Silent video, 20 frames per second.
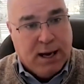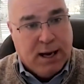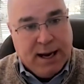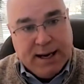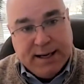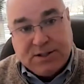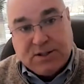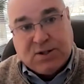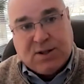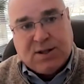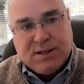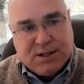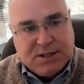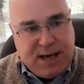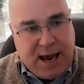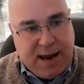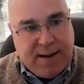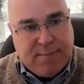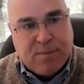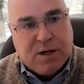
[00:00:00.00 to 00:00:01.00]
It's the
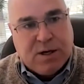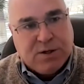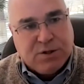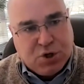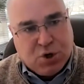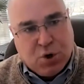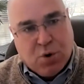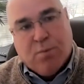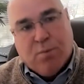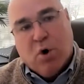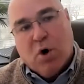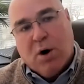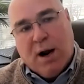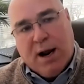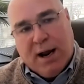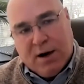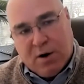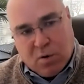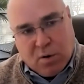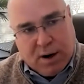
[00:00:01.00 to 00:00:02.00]
same consumer
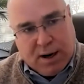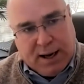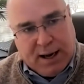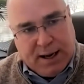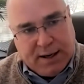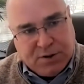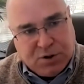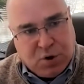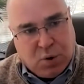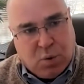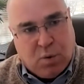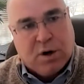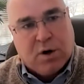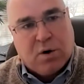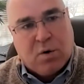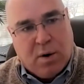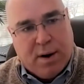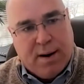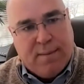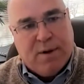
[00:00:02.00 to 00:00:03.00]
entering into an
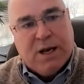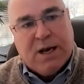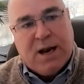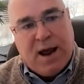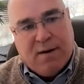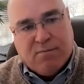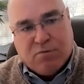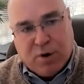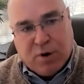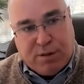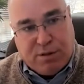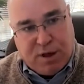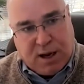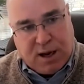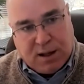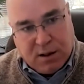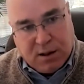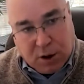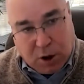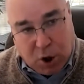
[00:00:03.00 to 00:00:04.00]
agreement.
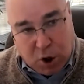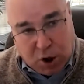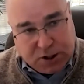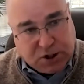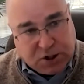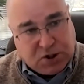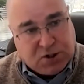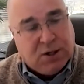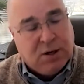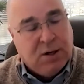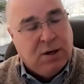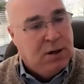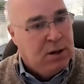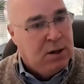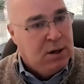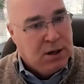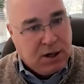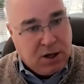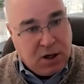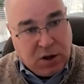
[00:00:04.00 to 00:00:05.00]
Everything looks
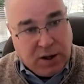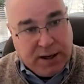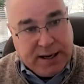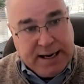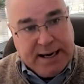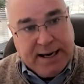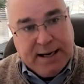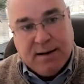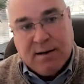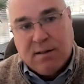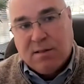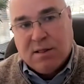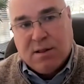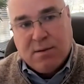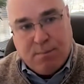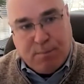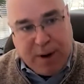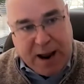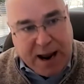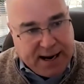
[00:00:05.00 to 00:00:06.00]
clean. The
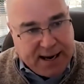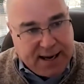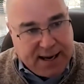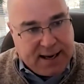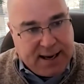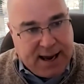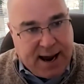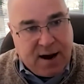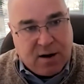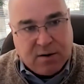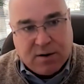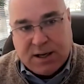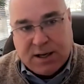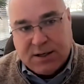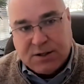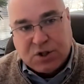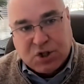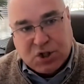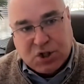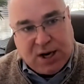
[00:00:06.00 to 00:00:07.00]
bank account
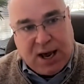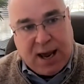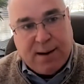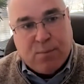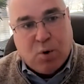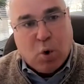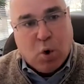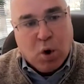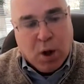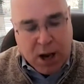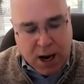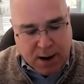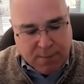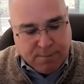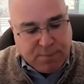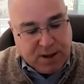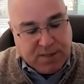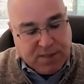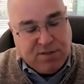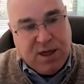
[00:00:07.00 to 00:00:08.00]
is stable,
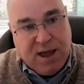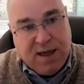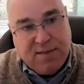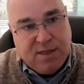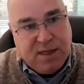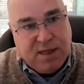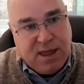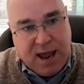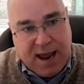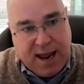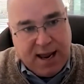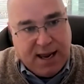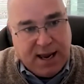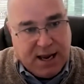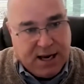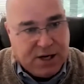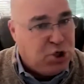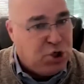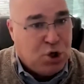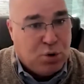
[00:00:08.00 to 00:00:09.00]
but then they
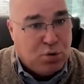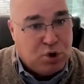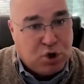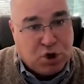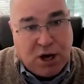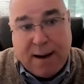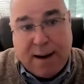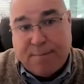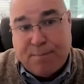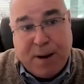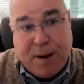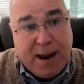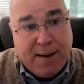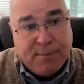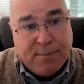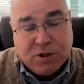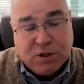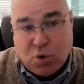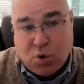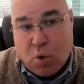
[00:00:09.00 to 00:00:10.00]
issue stop
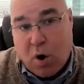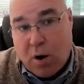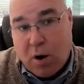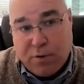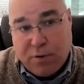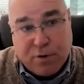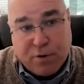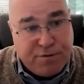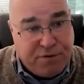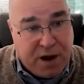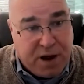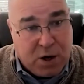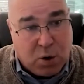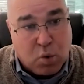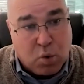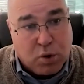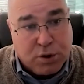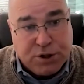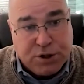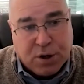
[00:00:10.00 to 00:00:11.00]
payments or other fatal
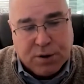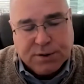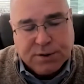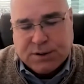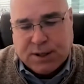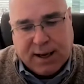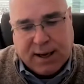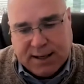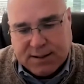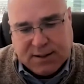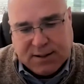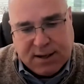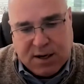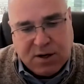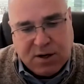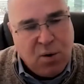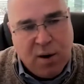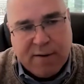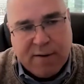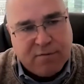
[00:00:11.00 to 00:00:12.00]
returns against it, and
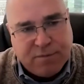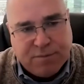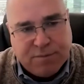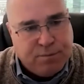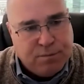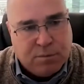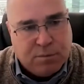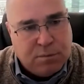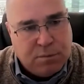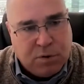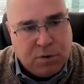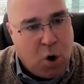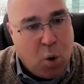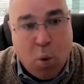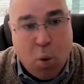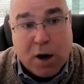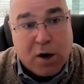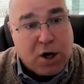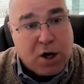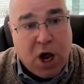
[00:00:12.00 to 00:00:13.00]
you have
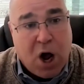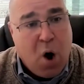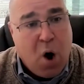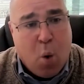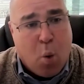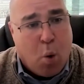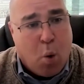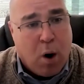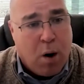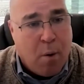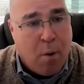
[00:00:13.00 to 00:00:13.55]
nowhere to go.